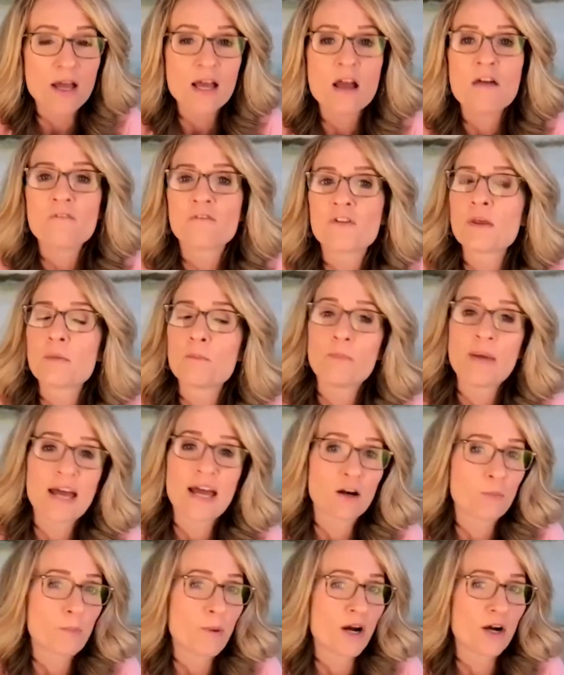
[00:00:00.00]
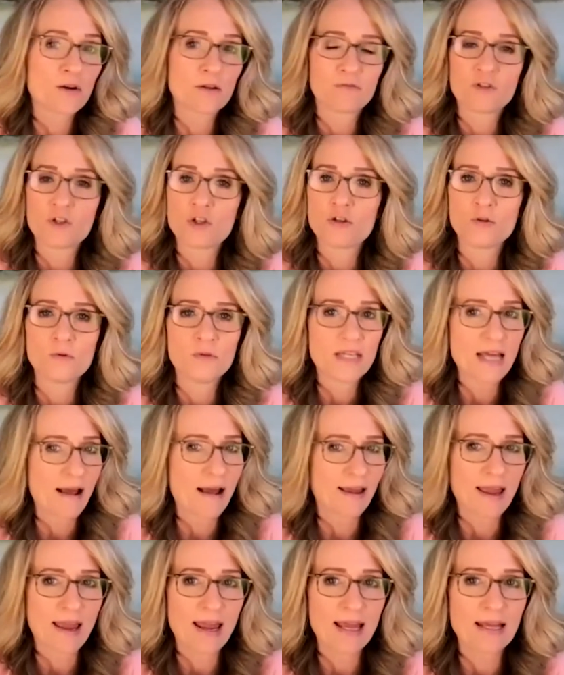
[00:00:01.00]
for the better part of 2
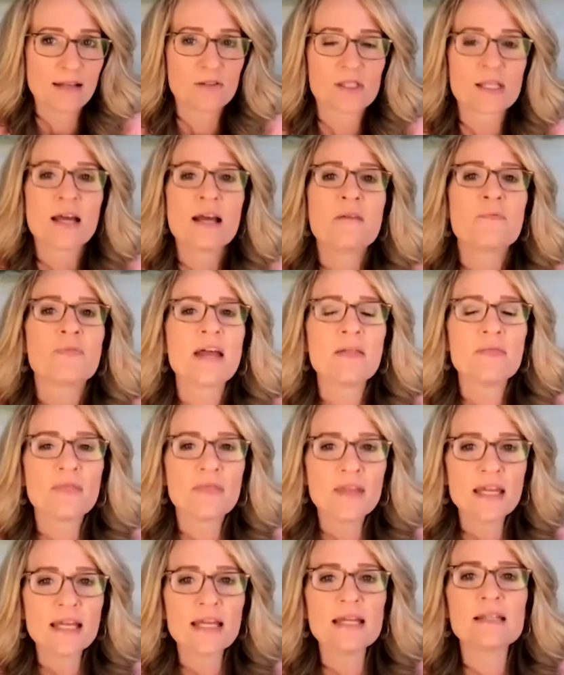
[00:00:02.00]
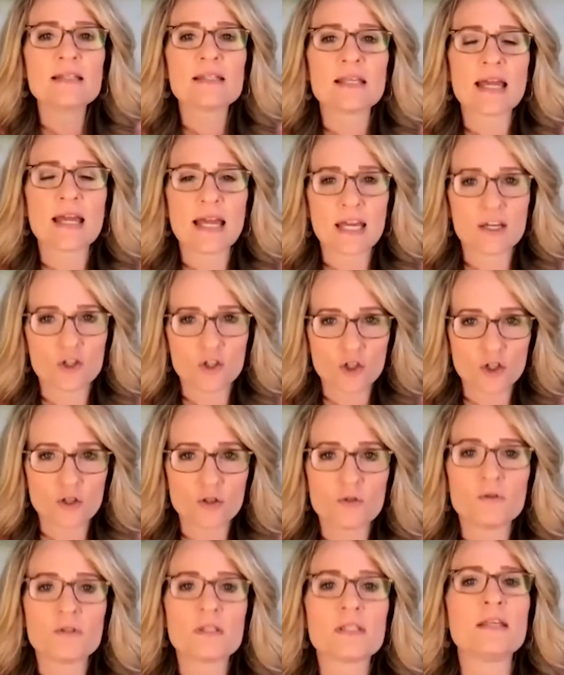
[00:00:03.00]
decades that these
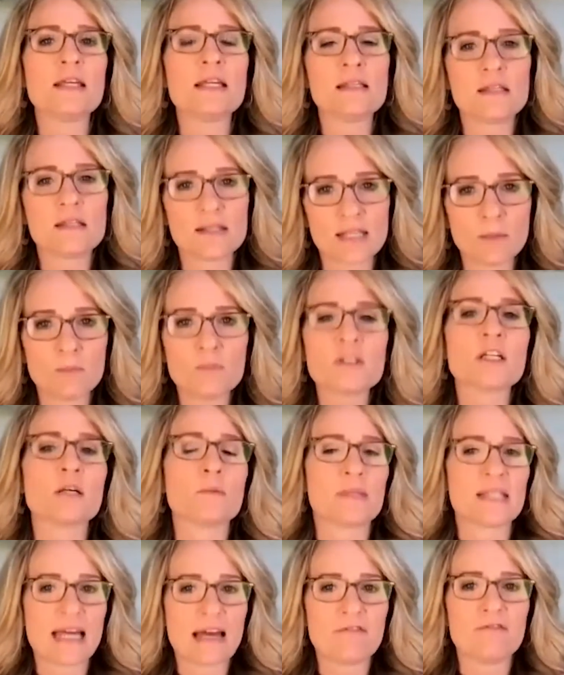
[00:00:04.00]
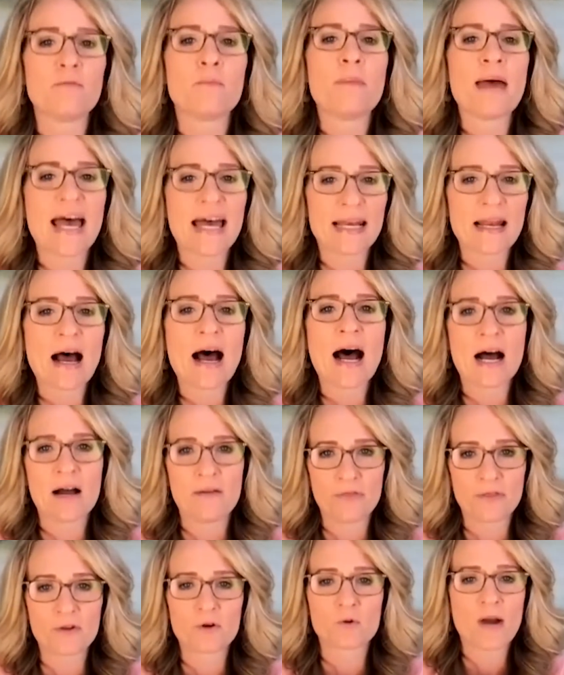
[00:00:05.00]
issues, these symptoms have been
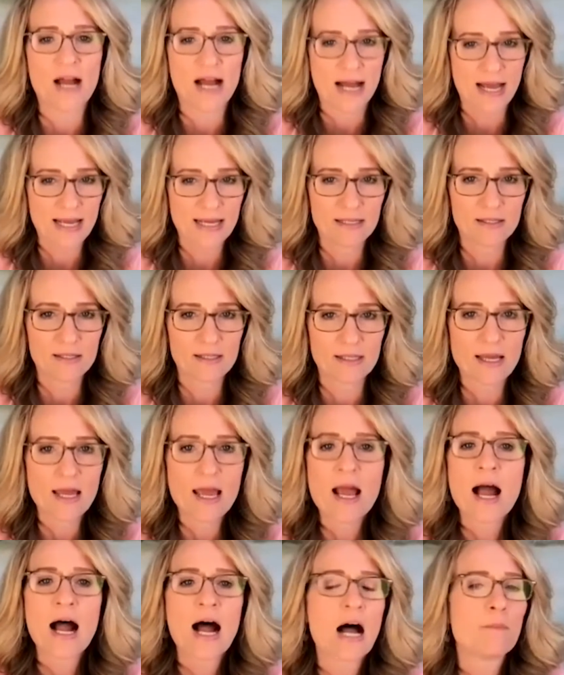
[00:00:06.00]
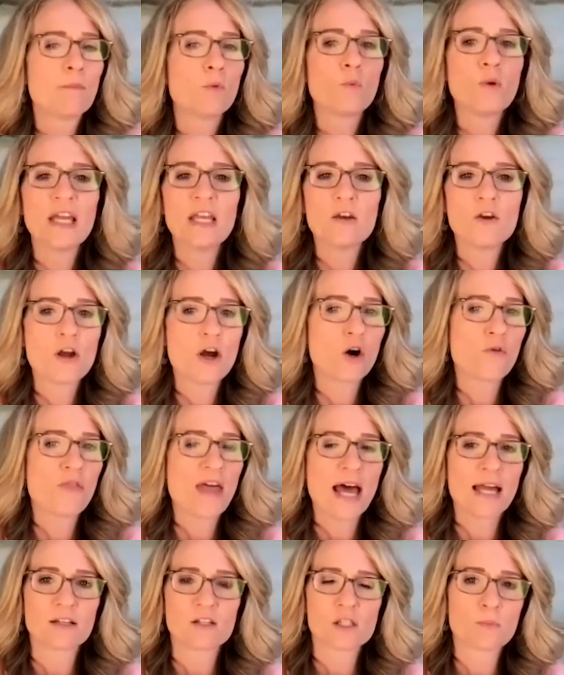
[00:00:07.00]
on the rise. We know
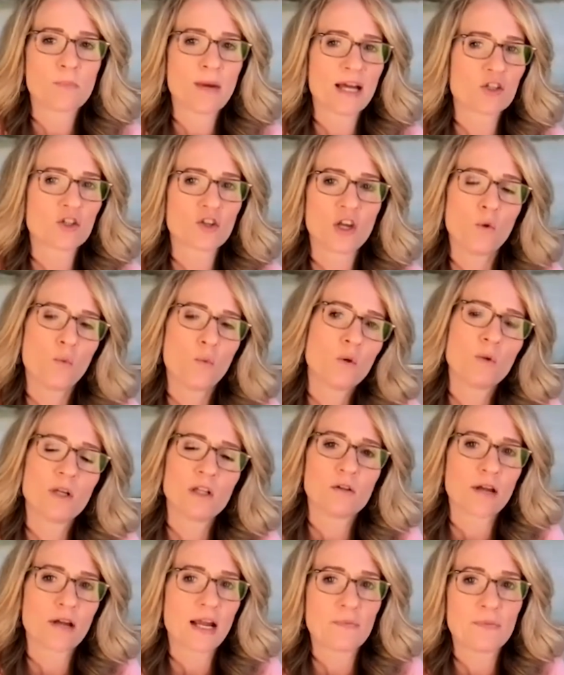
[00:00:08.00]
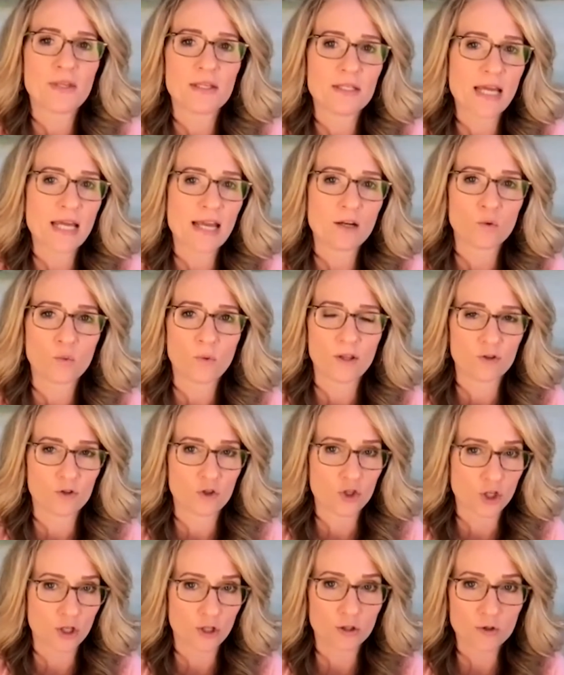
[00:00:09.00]
that, especially when we look at the data with
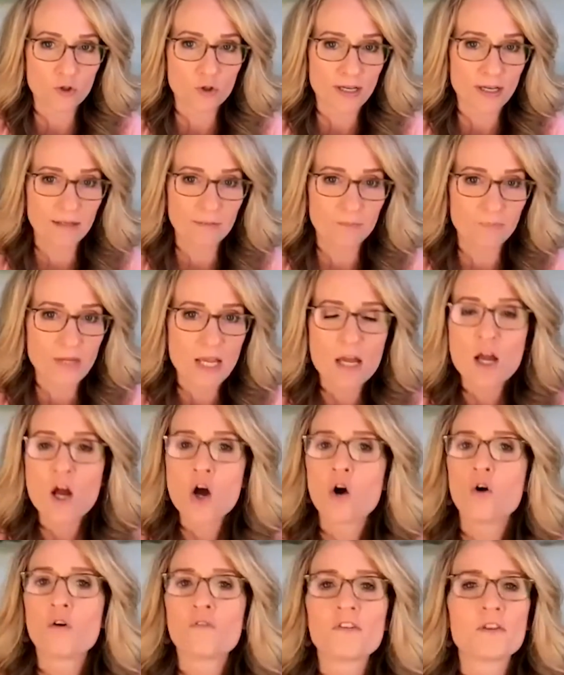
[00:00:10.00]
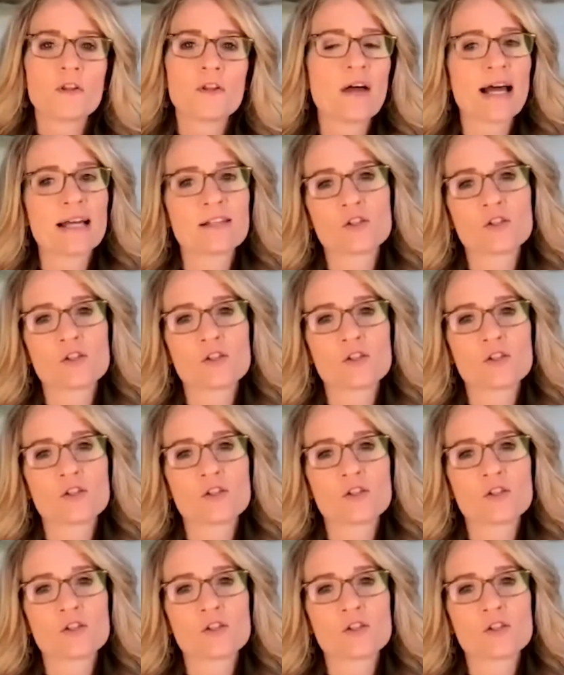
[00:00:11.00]
children. Over the last